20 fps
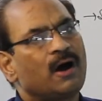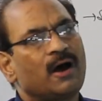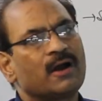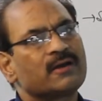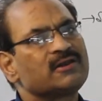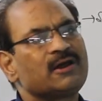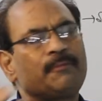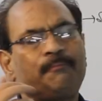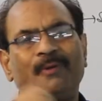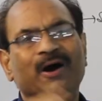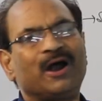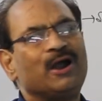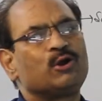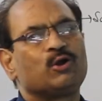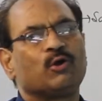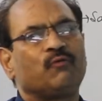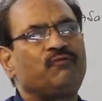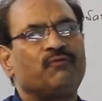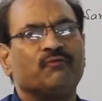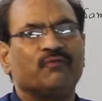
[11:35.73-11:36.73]
are the part
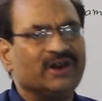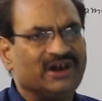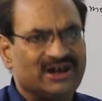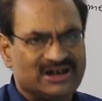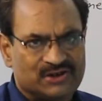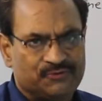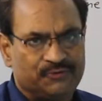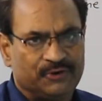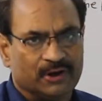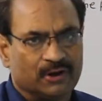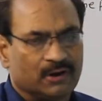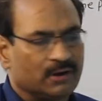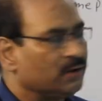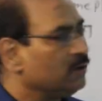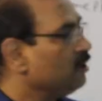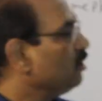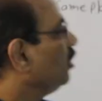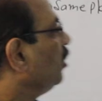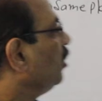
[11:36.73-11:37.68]
of one sphere.